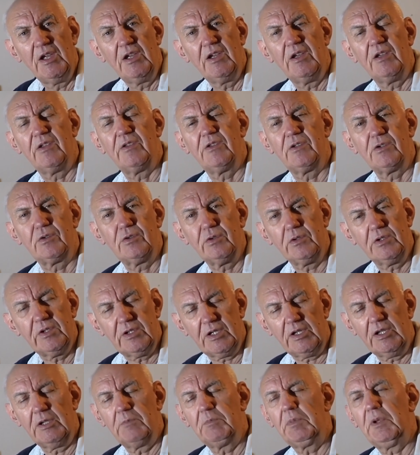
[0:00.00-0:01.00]
Uh, the good
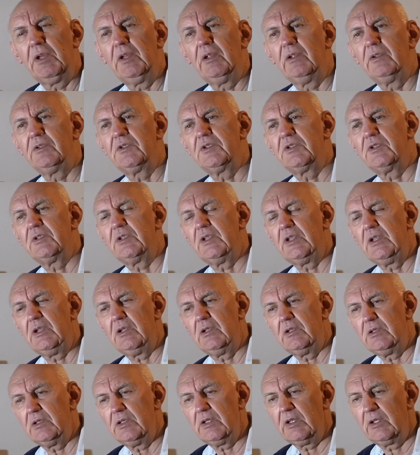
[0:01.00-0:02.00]
thing about the
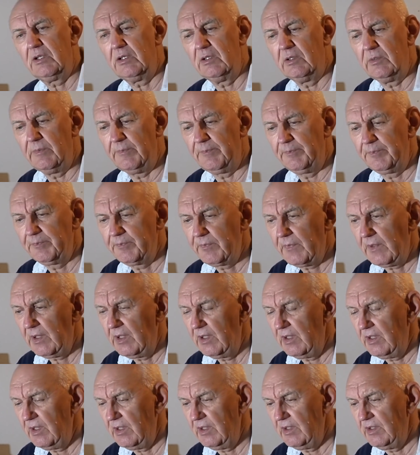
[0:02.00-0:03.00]
ICOM
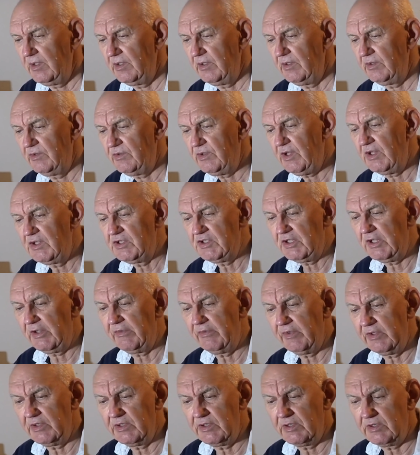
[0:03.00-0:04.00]
uh,
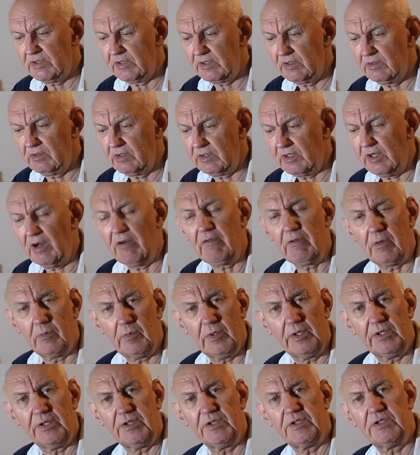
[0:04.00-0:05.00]
transceivers, the, the, current
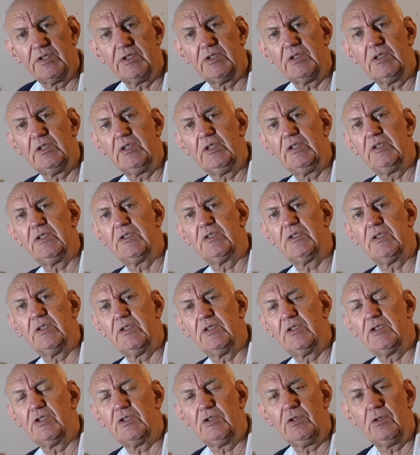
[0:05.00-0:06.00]
ones, is
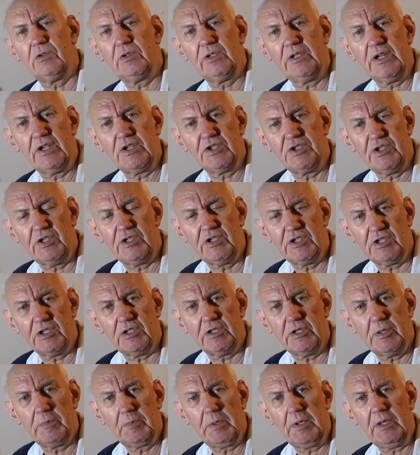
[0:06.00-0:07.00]
that you can actually
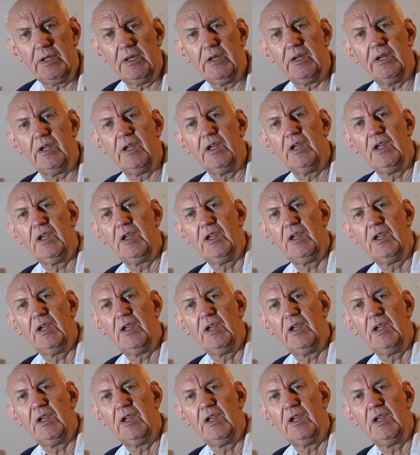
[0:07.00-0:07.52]
type in